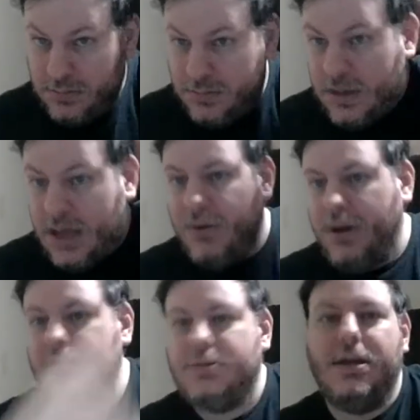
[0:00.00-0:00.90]
There we
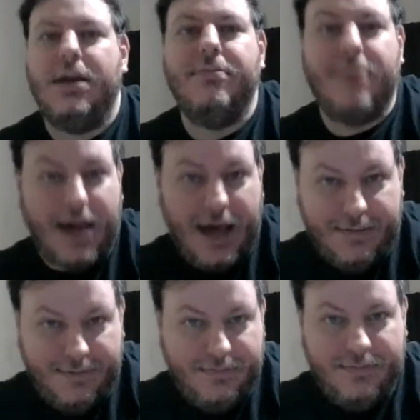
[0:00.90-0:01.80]
go. See, my
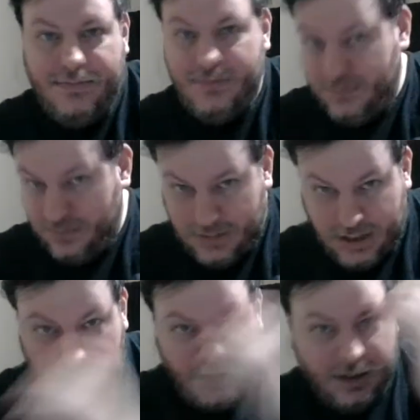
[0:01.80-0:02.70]
hat
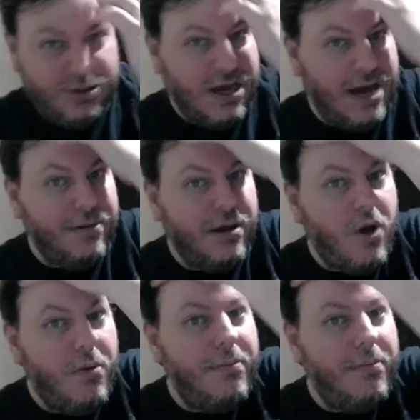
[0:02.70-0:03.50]
did a good job of combing